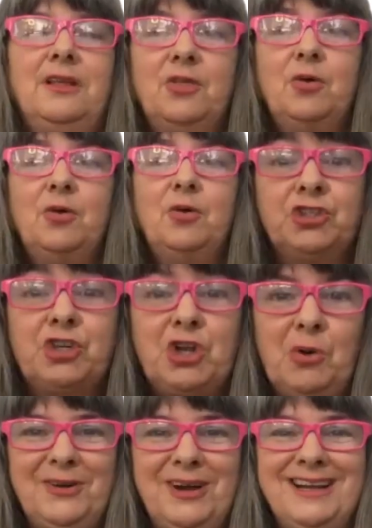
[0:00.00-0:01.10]
the world's
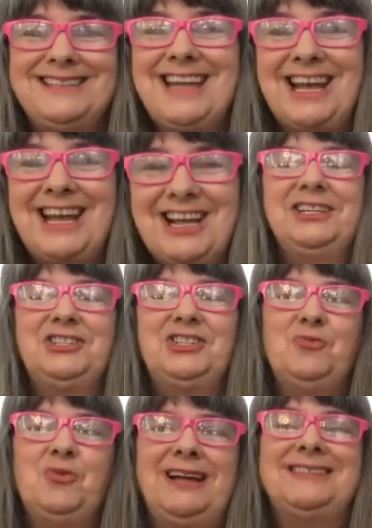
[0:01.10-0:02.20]
going, right? Technology
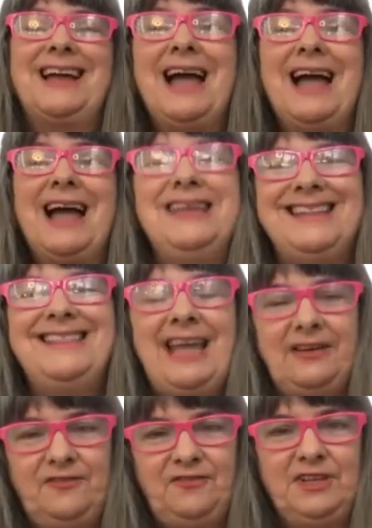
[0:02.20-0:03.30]
wise, I'm in that
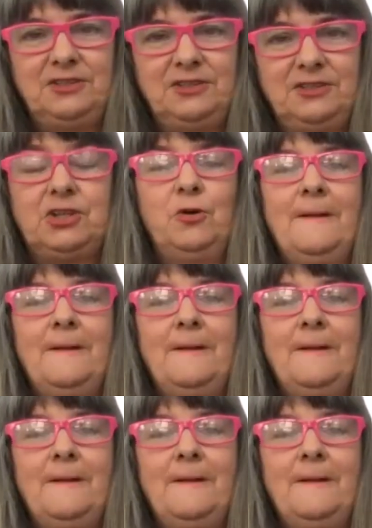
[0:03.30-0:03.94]
field. So